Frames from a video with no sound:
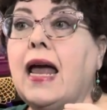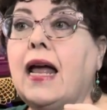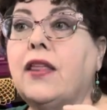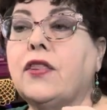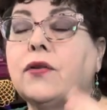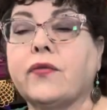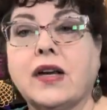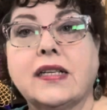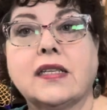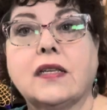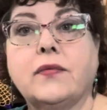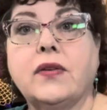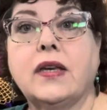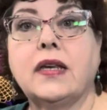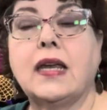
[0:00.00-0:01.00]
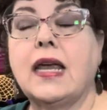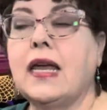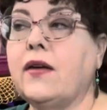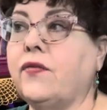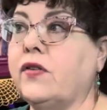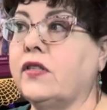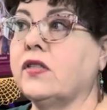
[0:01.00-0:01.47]
The rest of it,
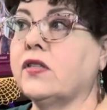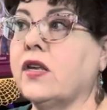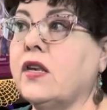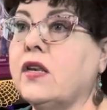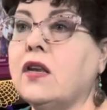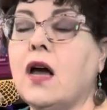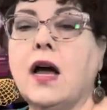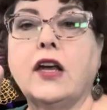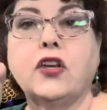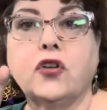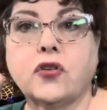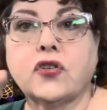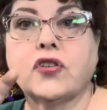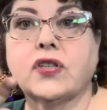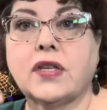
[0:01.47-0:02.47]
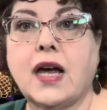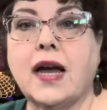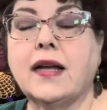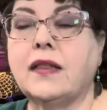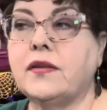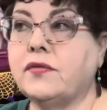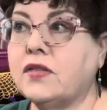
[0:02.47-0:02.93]
if it's not your
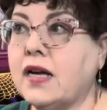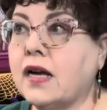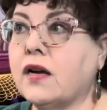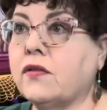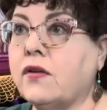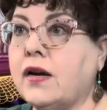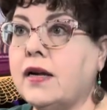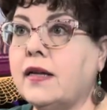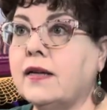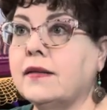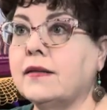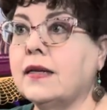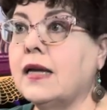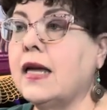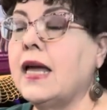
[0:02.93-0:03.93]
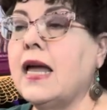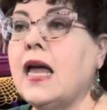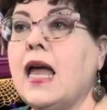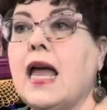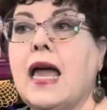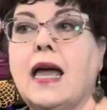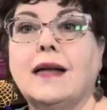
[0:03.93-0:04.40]
style of decorating
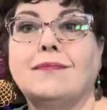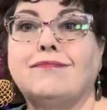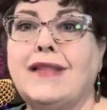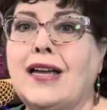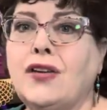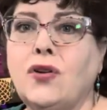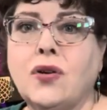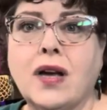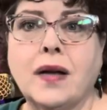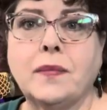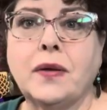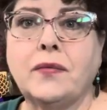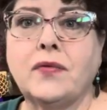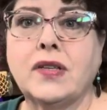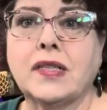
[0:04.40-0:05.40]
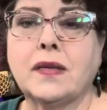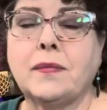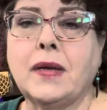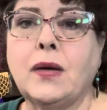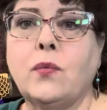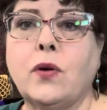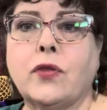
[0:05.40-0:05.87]
and you come and visit
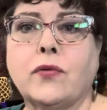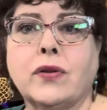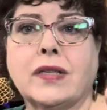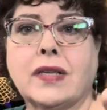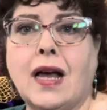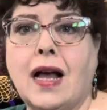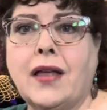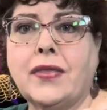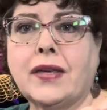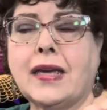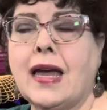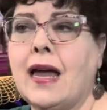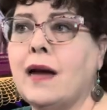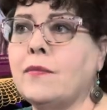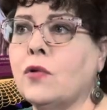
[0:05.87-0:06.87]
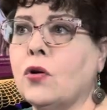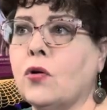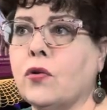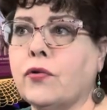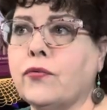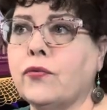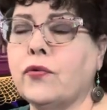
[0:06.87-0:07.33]
me, whether it's on the camera or
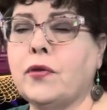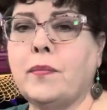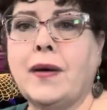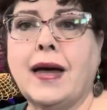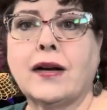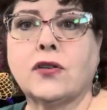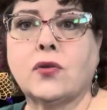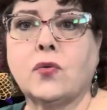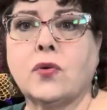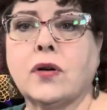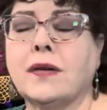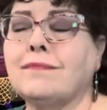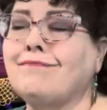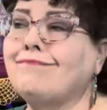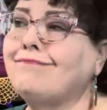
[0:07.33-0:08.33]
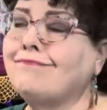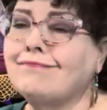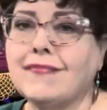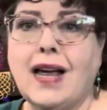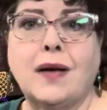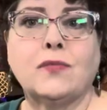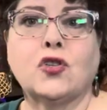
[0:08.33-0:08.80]
through the back door,
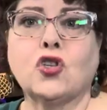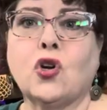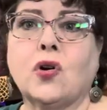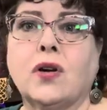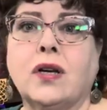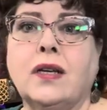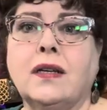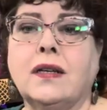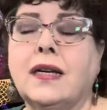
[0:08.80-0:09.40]
I'm sorry.